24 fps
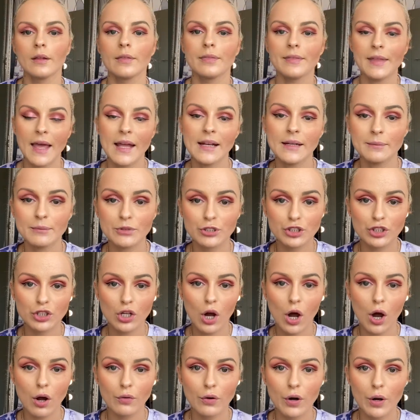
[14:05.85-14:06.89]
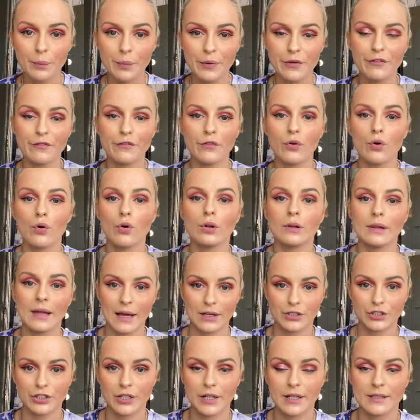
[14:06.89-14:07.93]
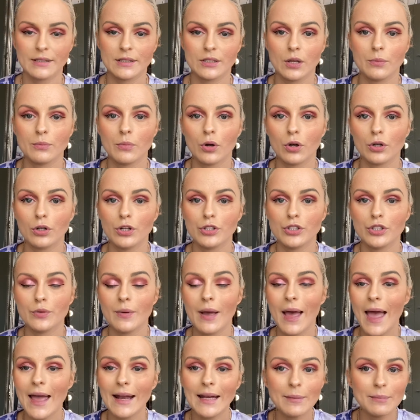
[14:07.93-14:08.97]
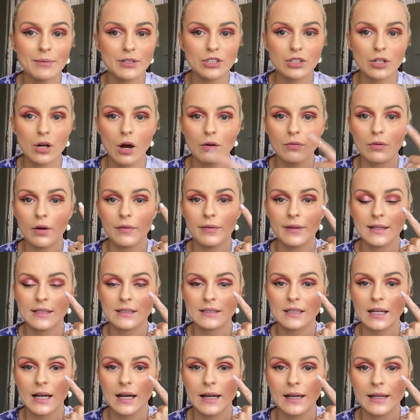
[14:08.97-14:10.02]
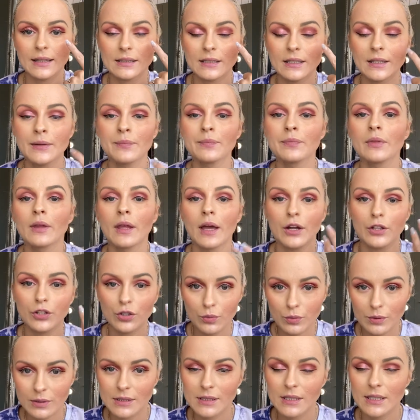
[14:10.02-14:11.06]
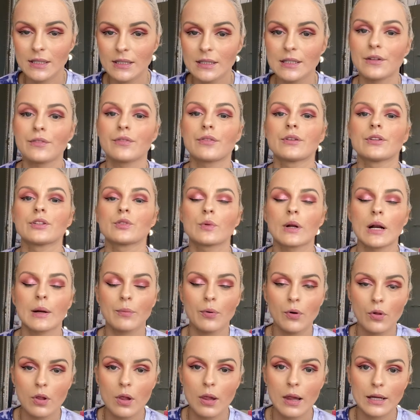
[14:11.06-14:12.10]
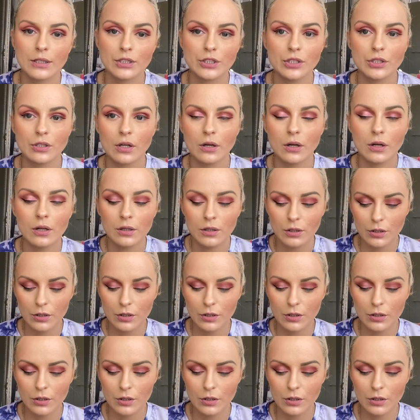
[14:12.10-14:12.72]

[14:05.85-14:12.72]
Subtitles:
Then mascara before lashes. So I'm not going to do any mascara on this side, and you will see the difference when I put the lashes on.